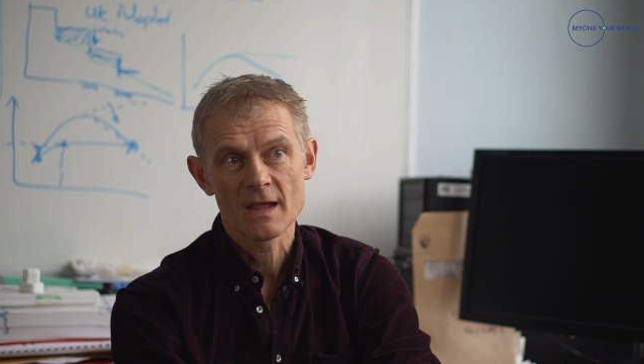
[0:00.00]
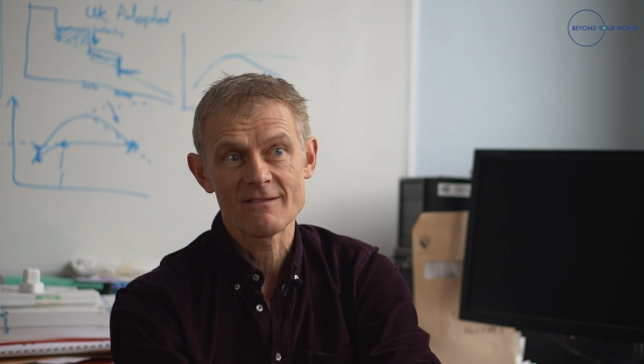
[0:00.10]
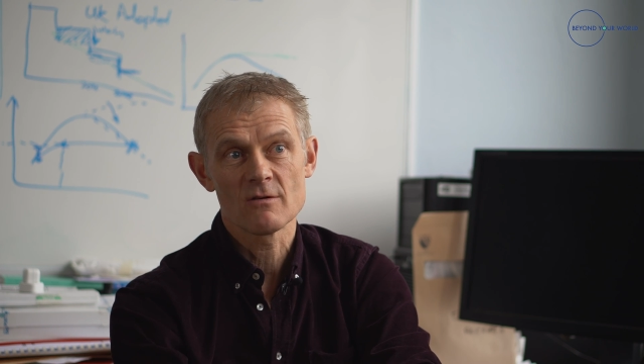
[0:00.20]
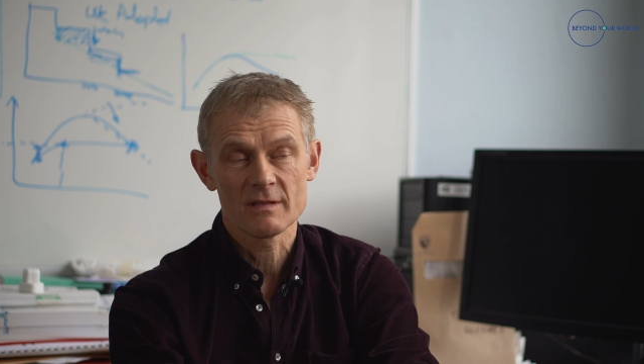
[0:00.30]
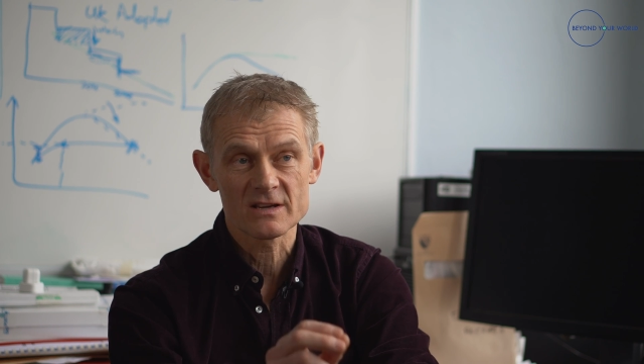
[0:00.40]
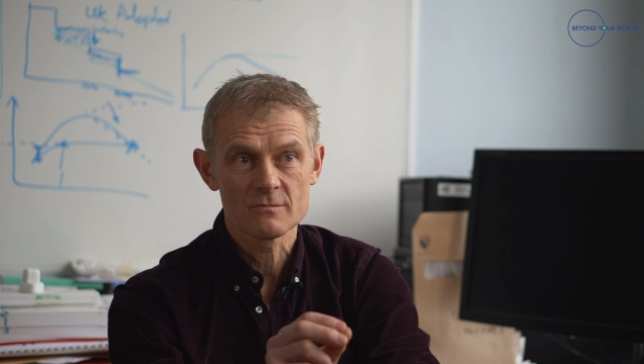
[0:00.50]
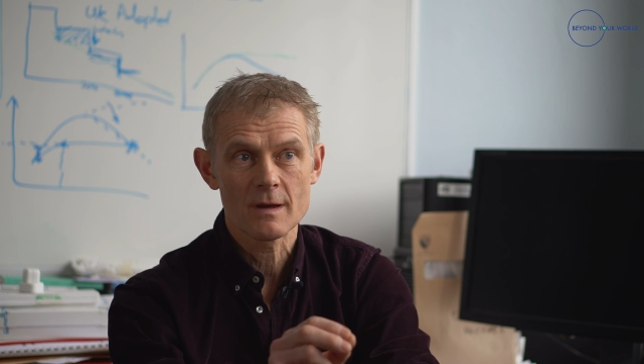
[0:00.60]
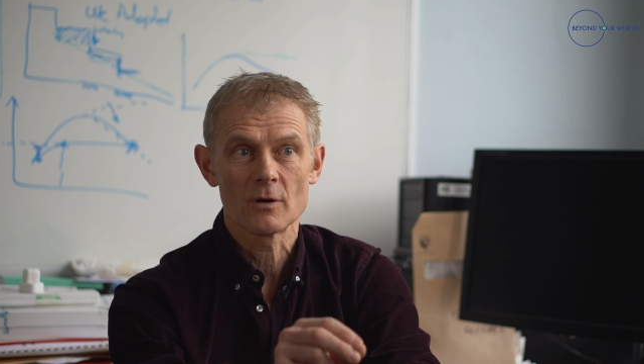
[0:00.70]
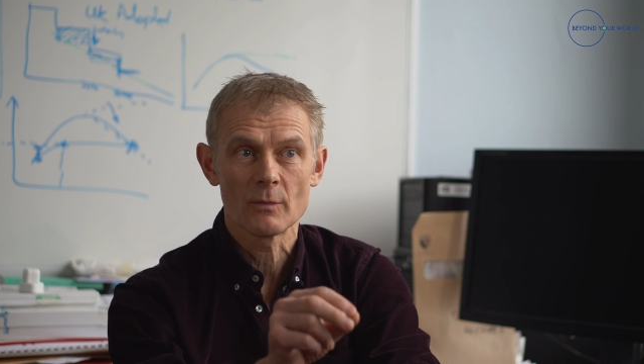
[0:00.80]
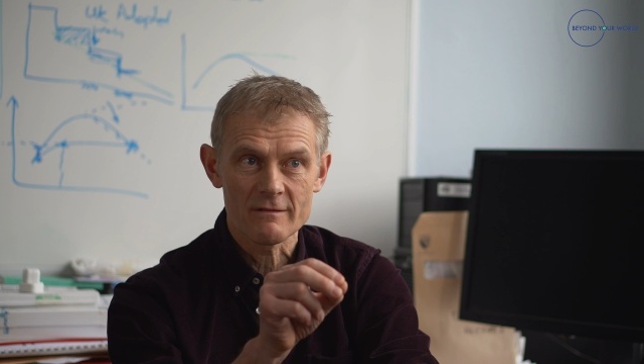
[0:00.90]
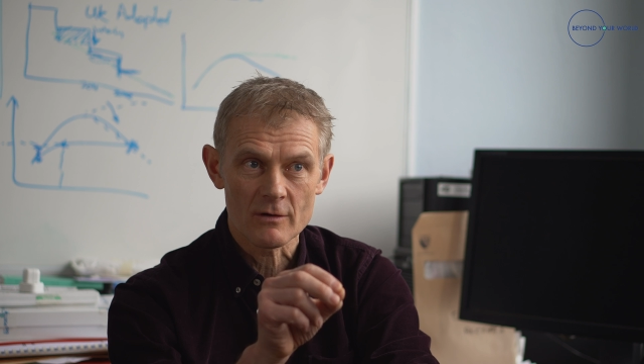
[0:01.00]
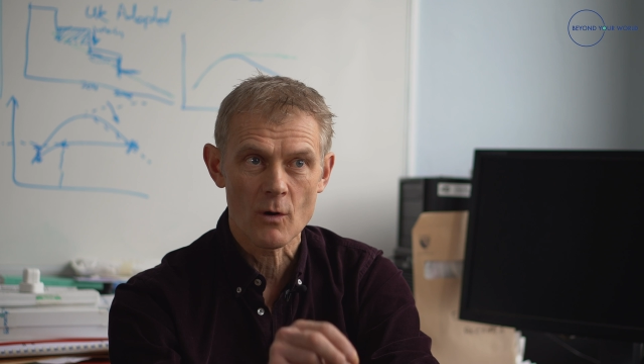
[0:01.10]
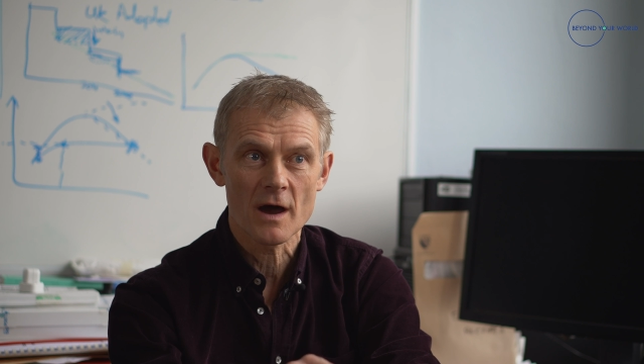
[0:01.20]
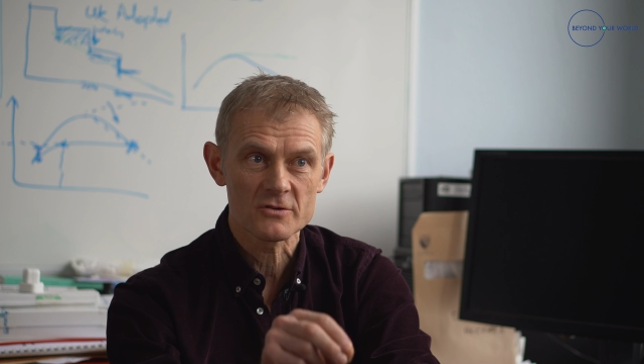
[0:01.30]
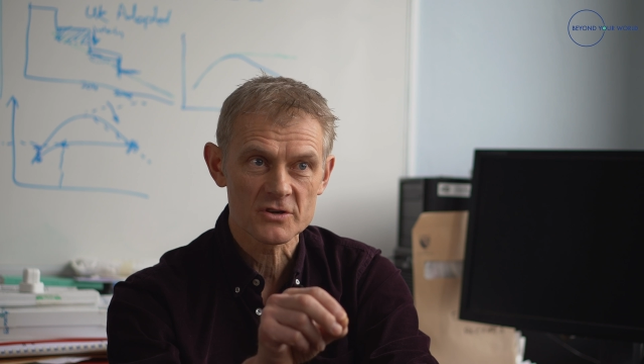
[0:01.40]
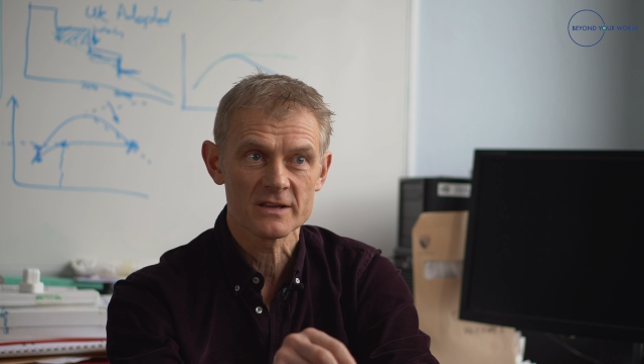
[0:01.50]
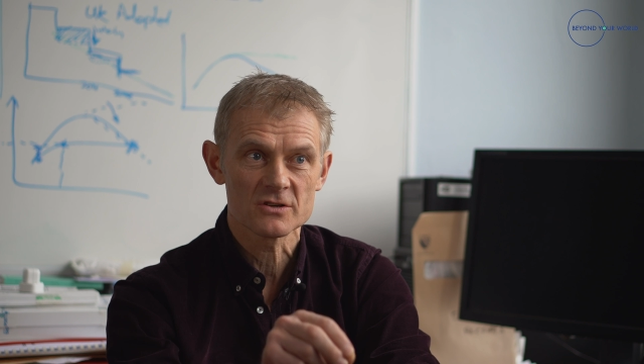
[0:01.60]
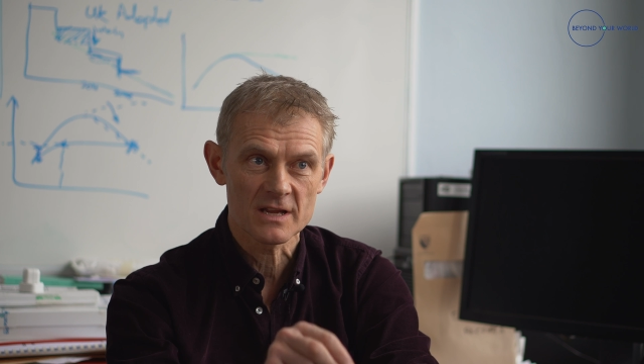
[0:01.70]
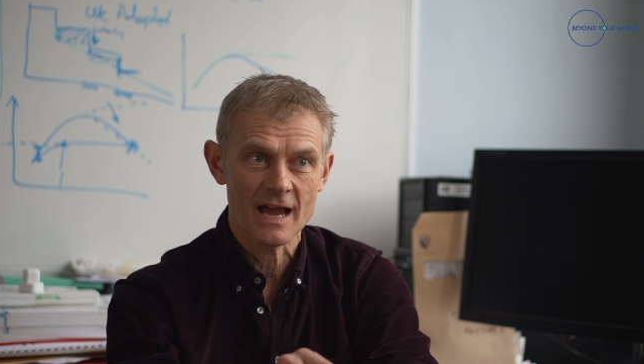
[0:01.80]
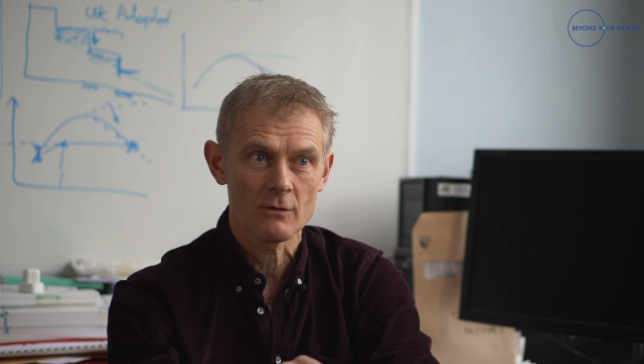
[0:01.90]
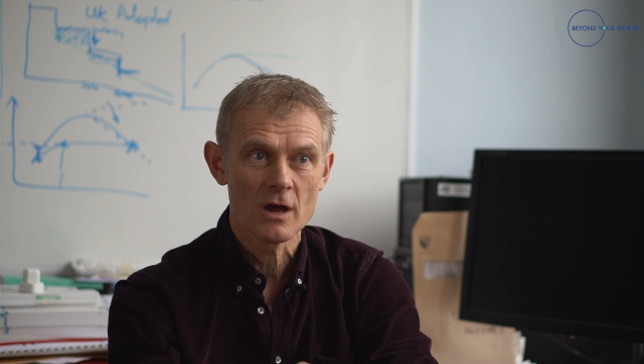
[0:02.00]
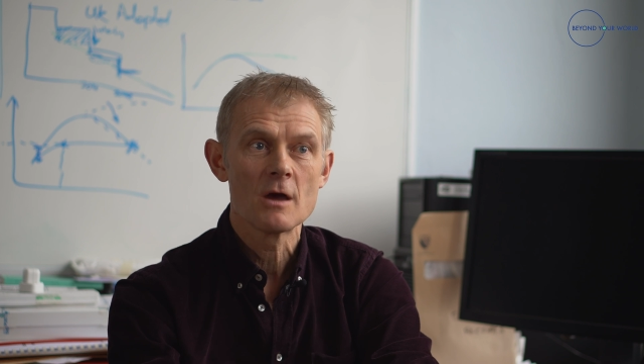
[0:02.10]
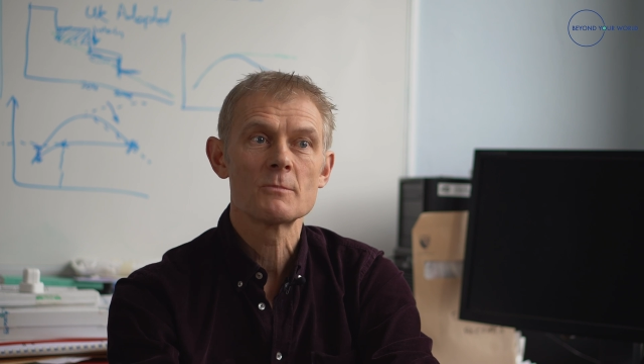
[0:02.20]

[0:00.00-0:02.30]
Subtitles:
And let's remember, we require the changes now